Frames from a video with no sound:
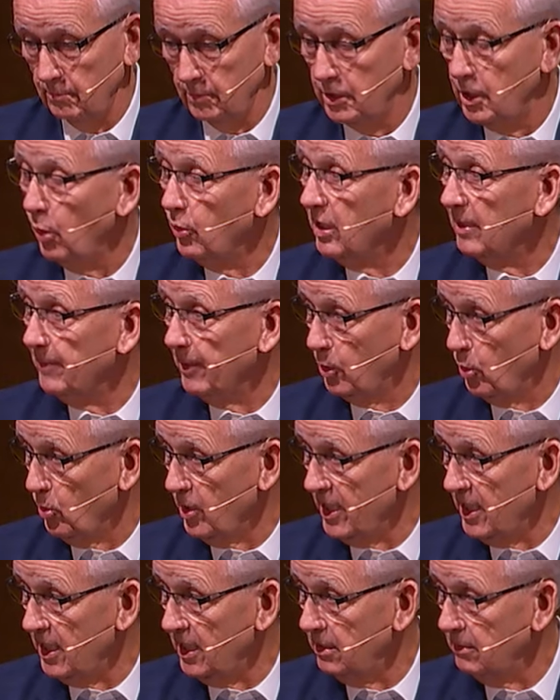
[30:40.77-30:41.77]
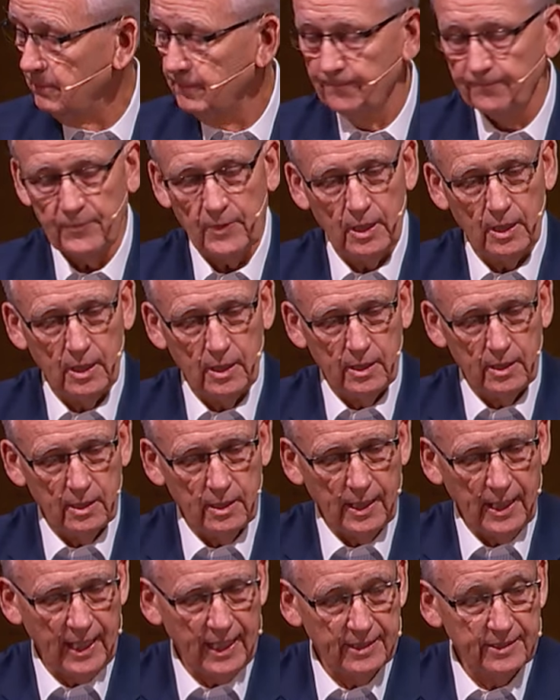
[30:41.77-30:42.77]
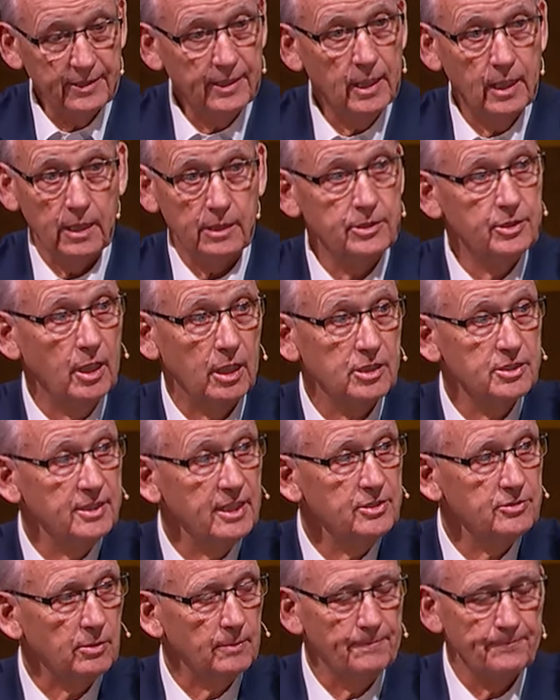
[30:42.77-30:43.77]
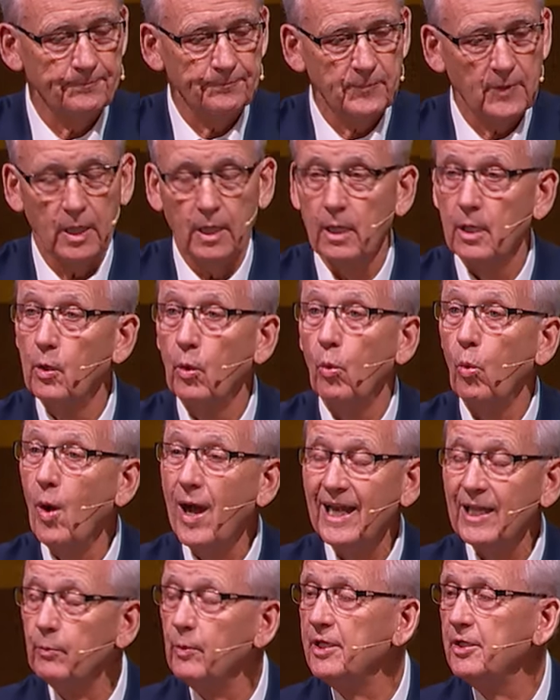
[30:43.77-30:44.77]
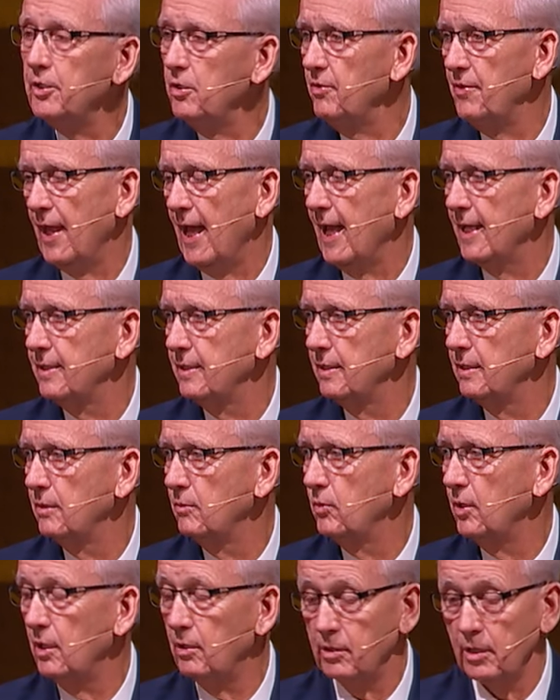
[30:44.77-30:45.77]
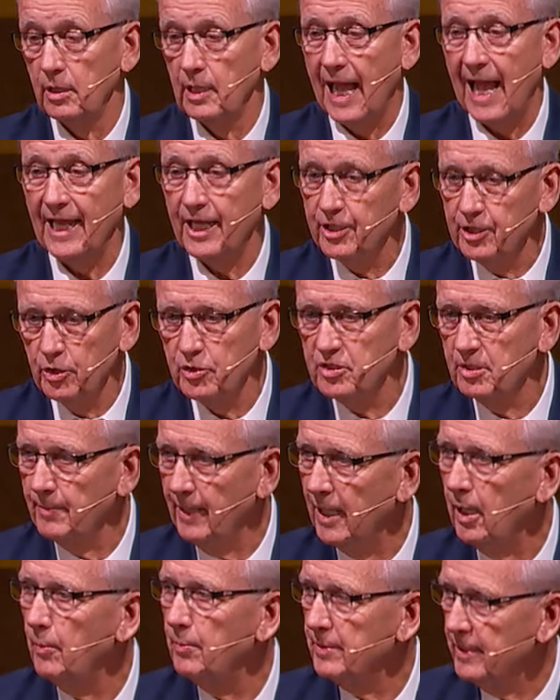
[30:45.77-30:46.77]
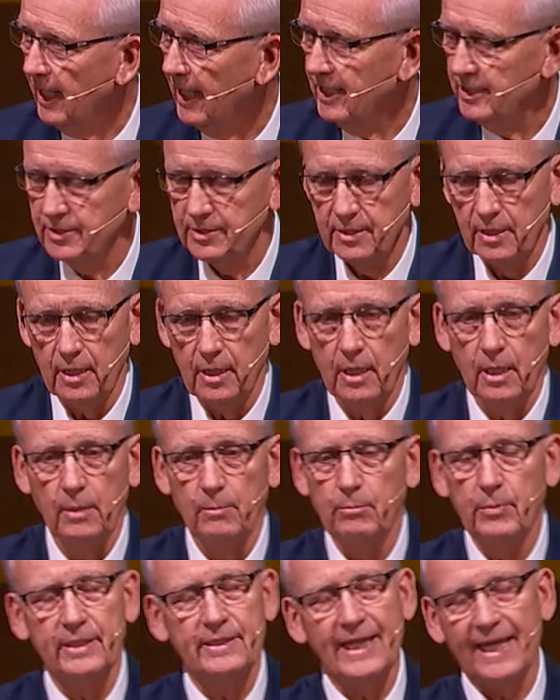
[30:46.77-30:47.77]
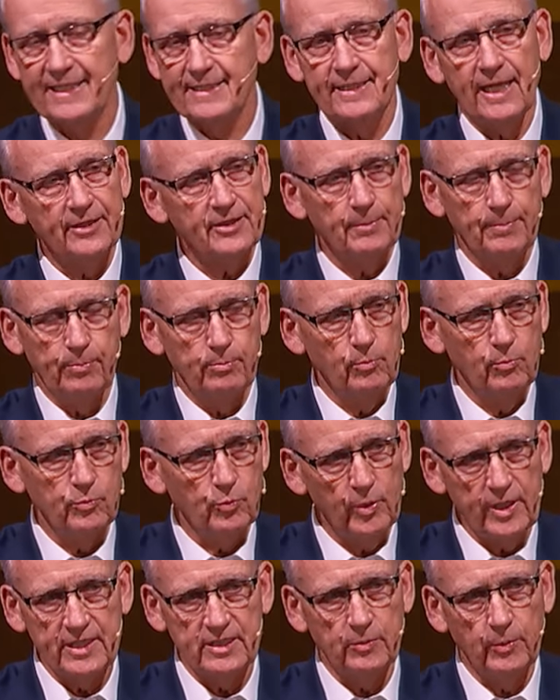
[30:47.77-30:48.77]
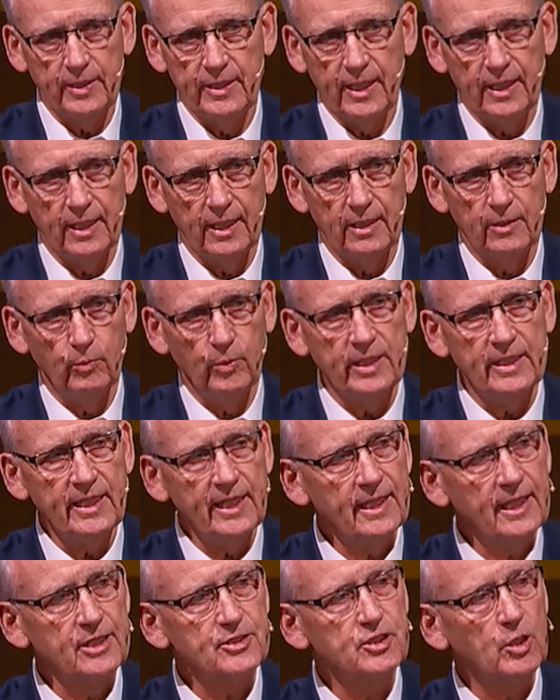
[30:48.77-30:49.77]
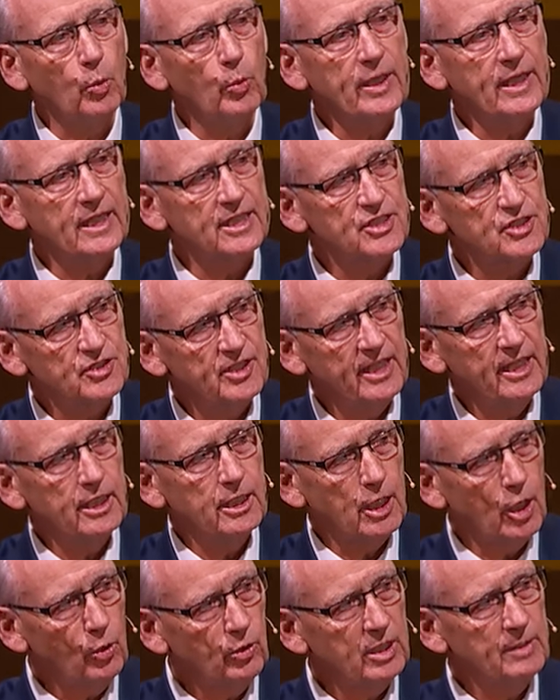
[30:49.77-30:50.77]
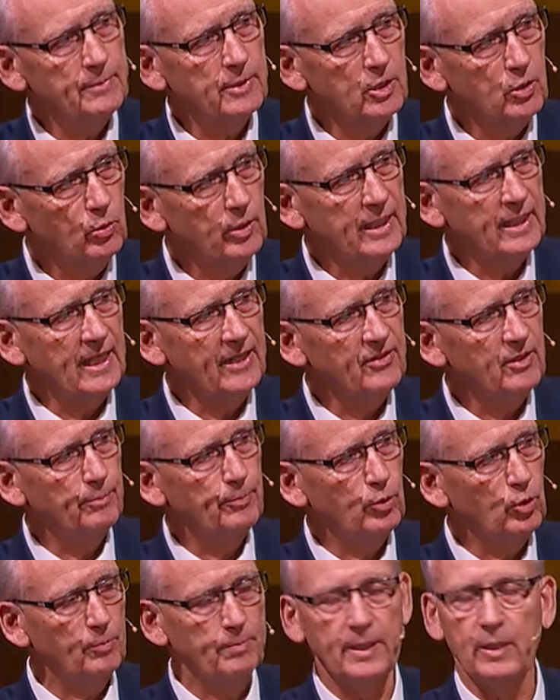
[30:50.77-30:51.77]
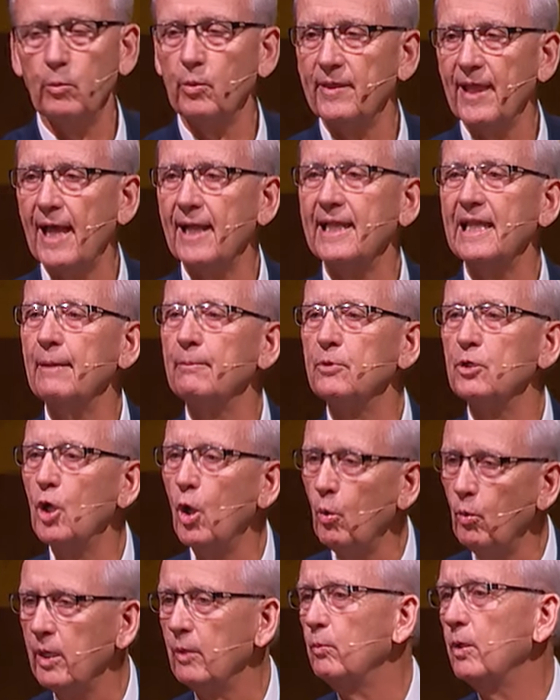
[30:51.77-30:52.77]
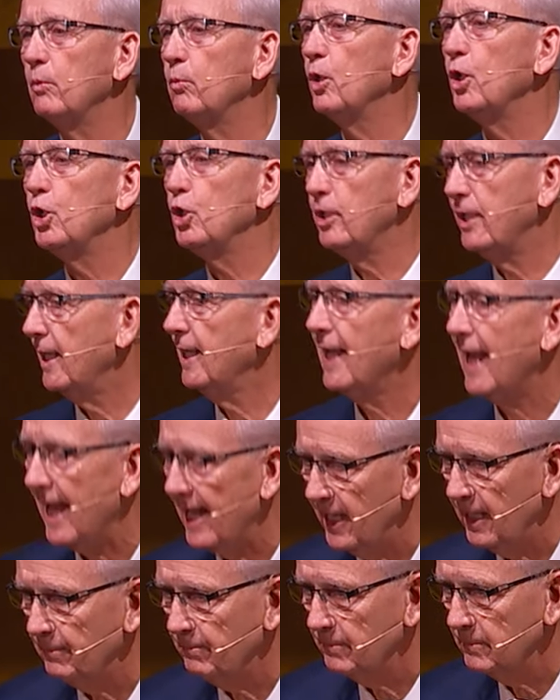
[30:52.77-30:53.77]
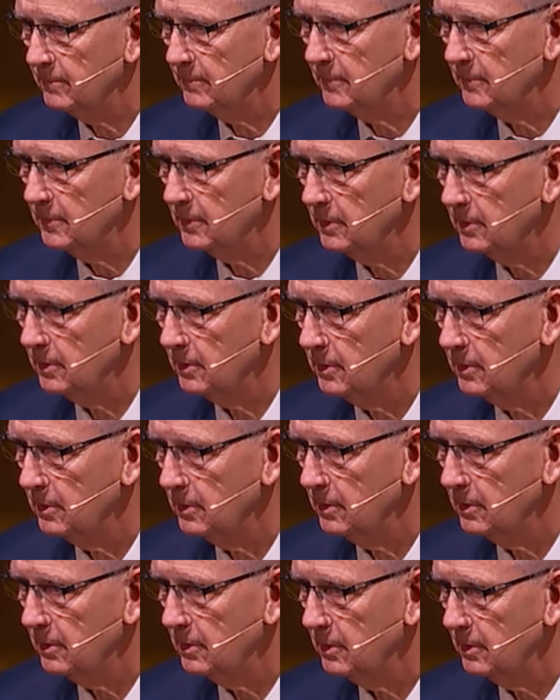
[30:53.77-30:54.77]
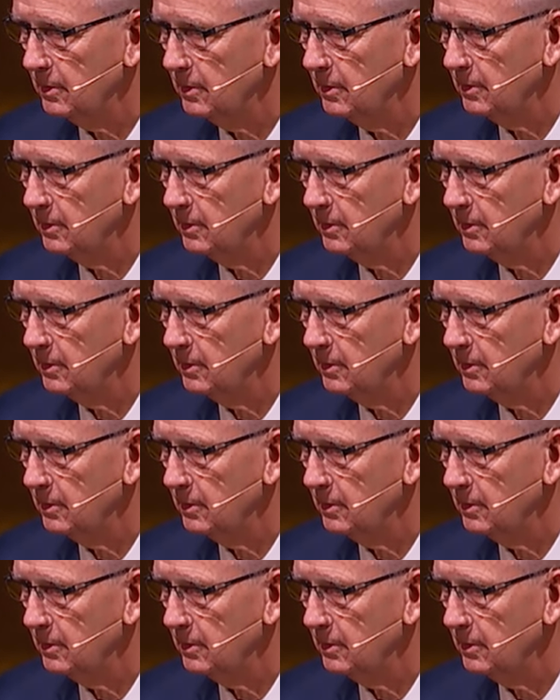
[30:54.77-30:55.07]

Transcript: Cody McQueen, and uh, Doug Cecil. Why did we do that? Well, I could use some help, yes, but that's not the reason we did it. We did it so we could see Cody McQueen in the pulpit without him knowing we were looking at him.